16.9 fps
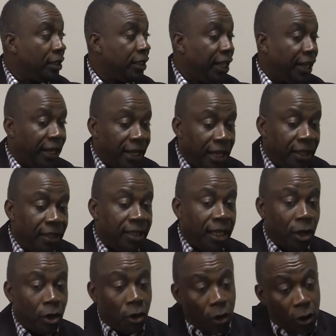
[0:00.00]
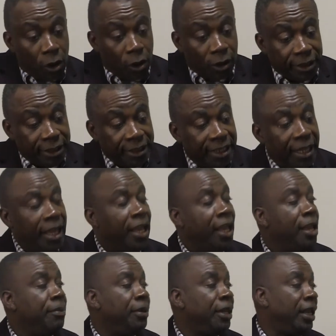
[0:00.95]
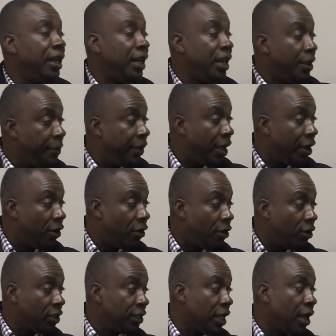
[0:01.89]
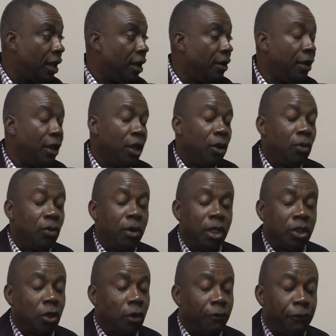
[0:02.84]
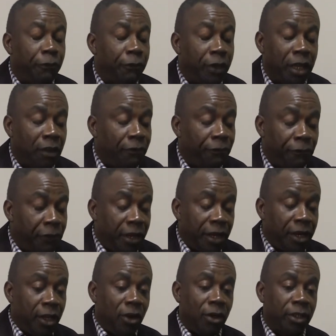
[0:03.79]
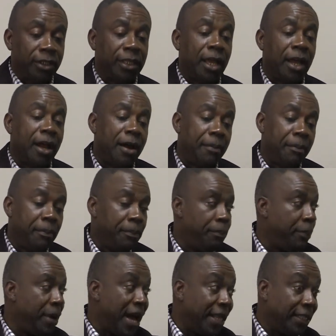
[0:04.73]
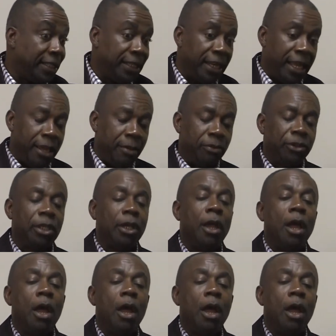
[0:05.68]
They call us names, they label us with various bad names.